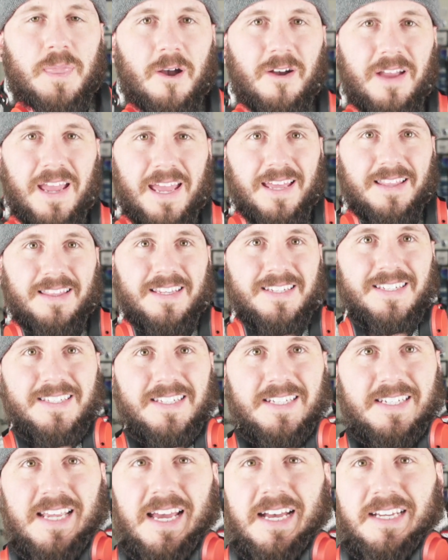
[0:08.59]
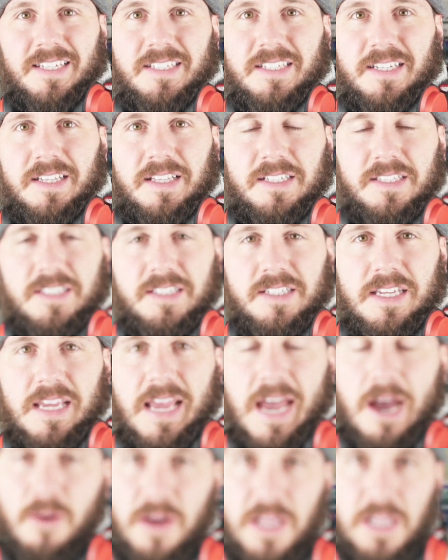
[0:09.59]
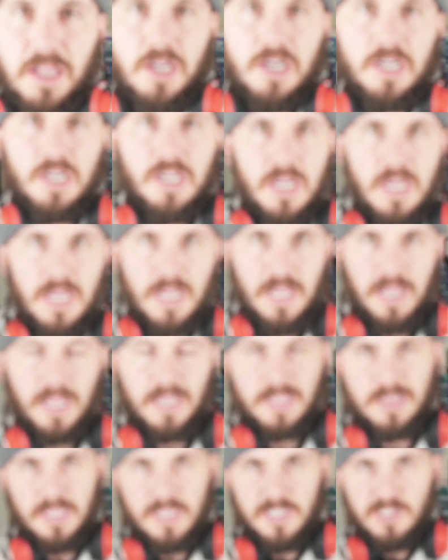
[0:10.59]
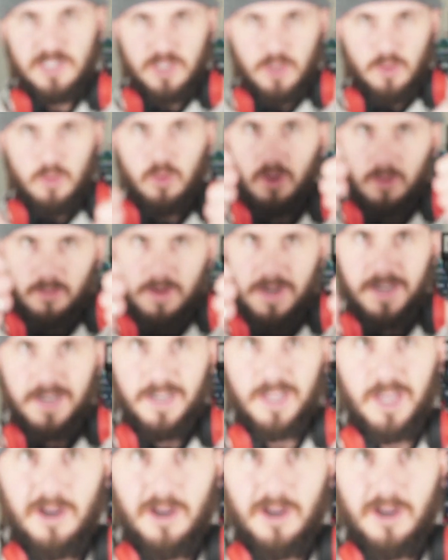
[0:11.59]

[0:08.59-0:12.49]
Okay, this is a test. Let's see how I look like this. Cool, ready to